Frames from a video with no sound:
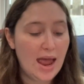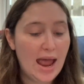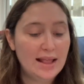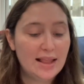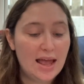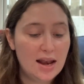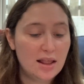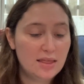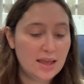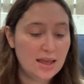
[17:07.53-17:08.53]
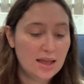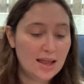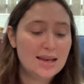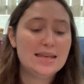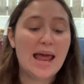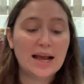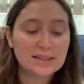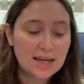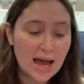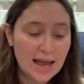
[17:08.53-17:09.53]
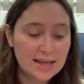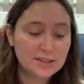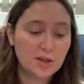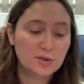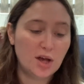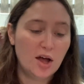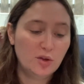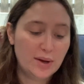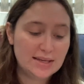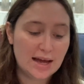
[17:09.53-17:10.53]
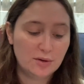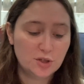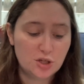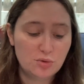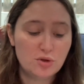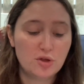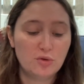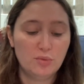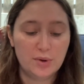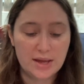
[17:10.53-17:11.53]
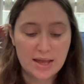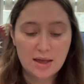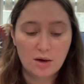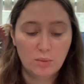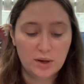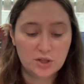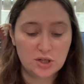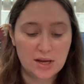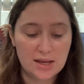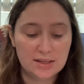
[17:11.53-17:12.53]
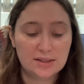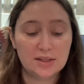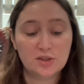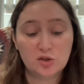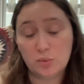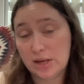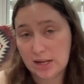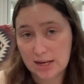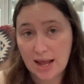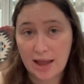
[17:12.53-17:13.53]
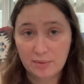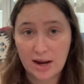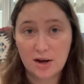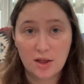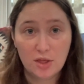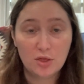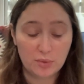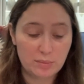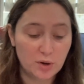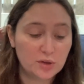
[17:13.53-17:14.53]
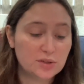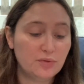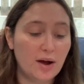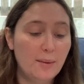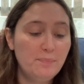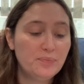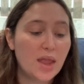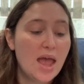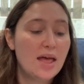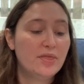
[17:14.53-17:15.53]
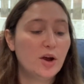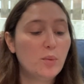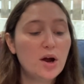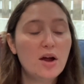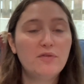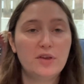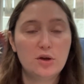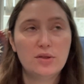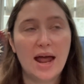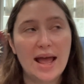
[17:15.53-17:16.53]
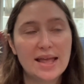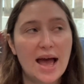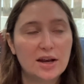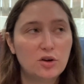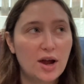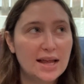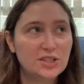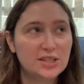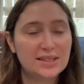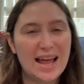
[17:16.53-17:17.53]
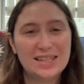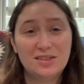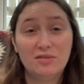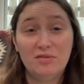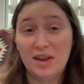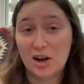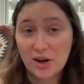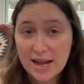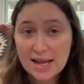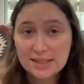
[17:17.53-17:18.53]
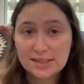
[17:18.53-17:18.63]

And then the next highest goes all the way down to 3, which is Sweden. I read 3 books from. There were a few that I categorized just as various.